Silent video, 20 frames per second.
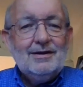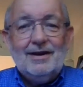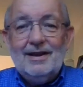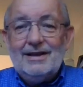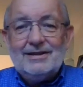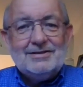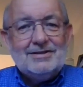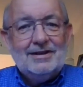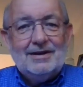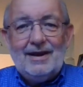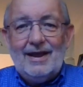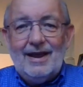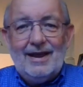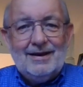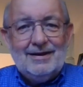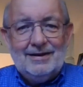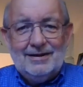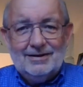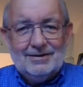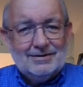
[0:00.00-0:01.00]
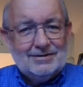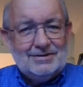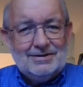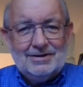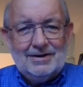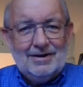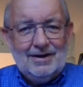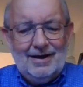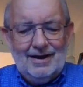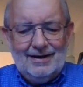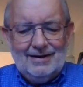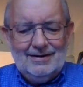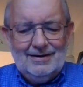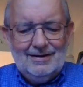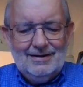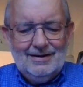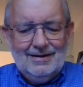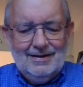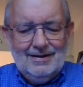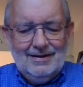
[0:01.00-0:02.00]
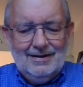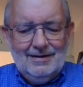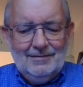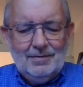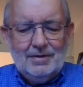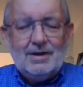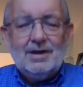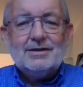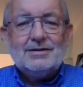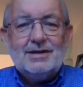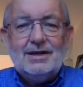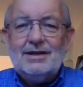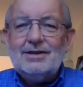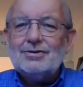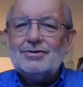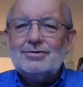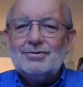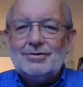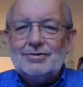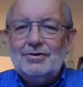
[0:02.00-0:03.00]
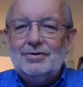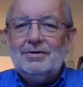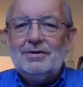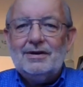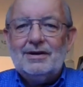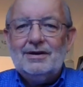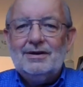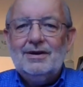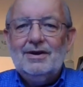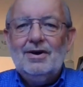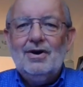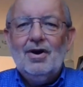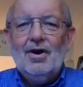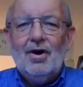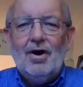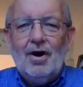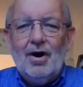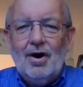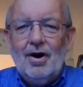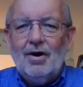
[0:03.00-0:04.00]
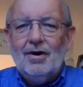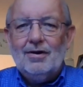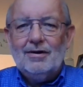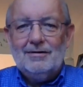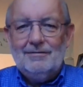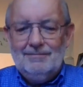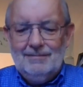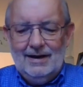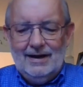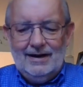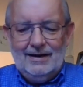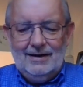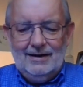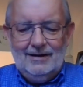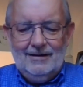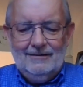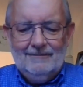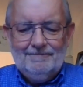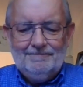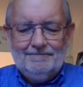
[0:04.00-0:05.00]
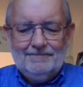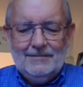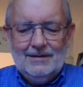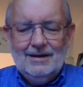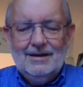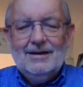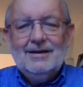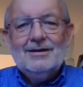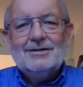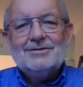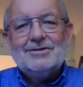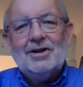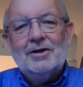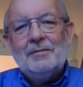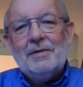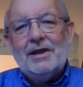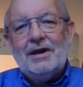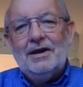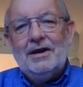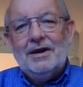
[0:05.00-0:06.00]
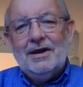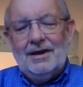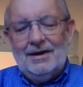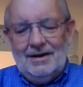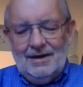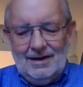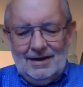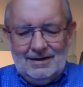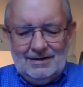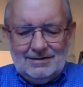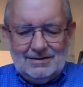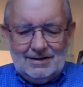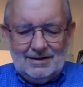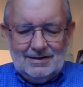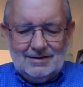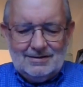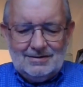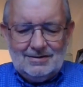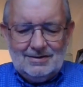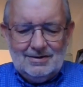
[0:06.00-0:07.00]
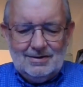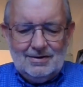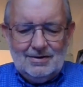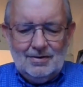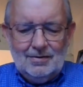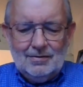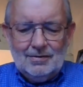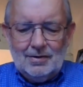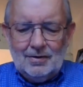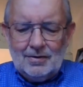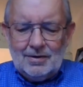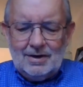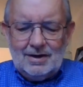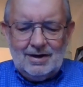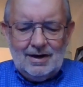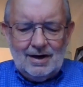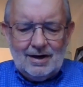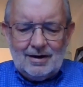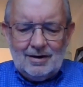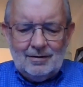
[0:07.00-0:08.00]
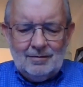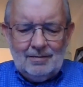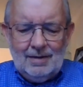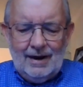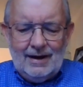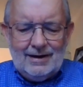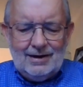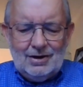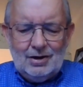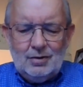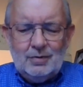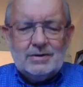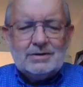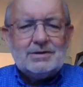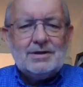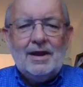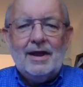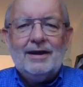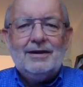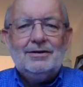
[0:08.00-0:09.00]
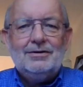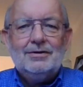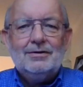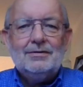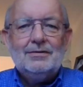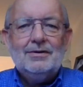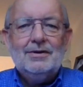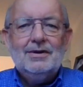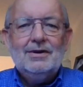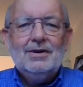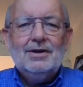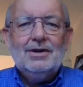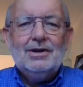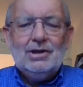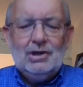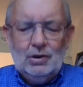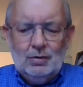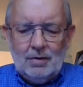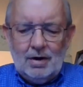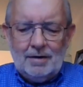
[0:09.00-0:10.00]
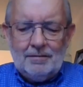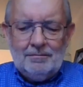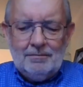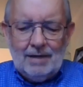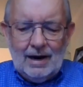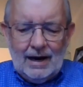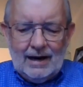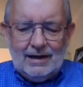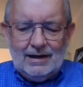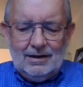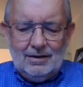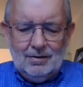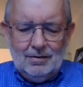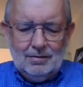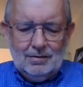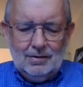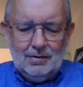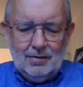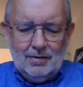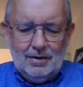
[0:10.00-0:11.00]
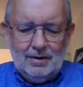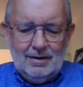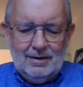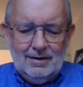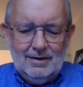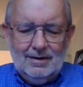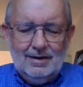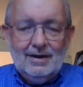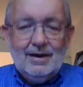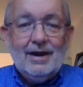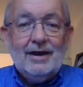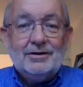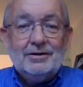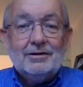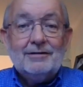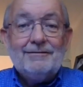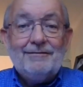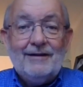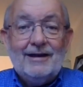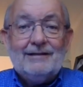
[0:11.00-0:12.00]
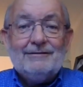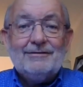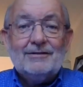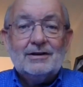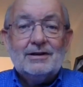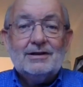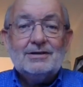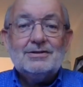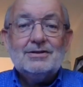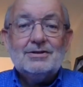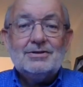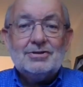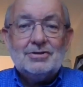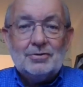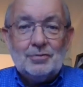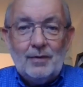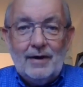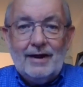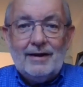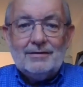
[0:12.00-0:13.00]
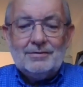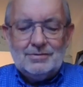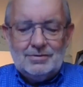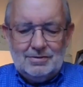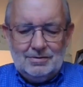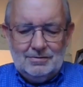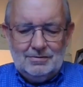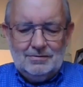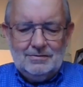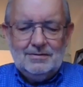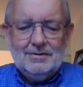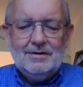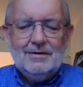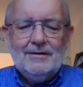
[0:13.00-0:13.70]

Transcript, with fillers: are less than anthills to God because he is truly almighty. Psalm 89 9 says, O Lord God Almighty, who is like you? You are mighty, O Lord, and your faithfulness surrounds you.